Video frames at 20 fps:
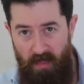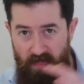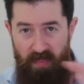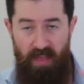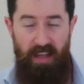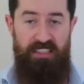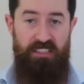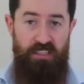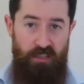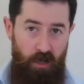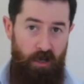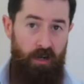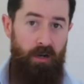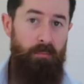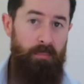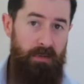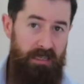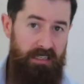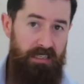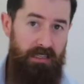That's going to
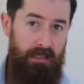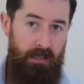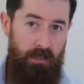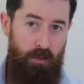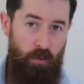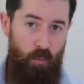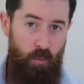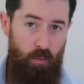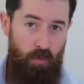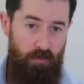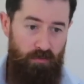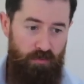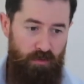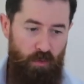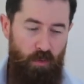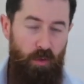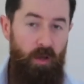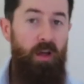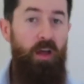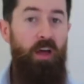be nearly all of
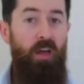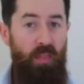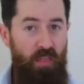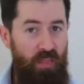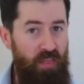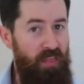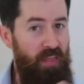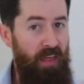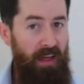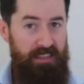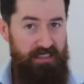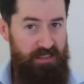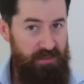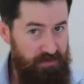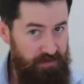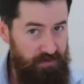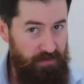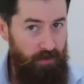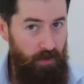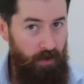you. That's
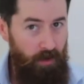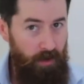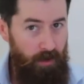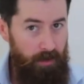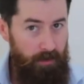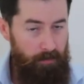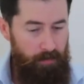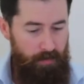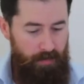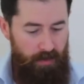fine.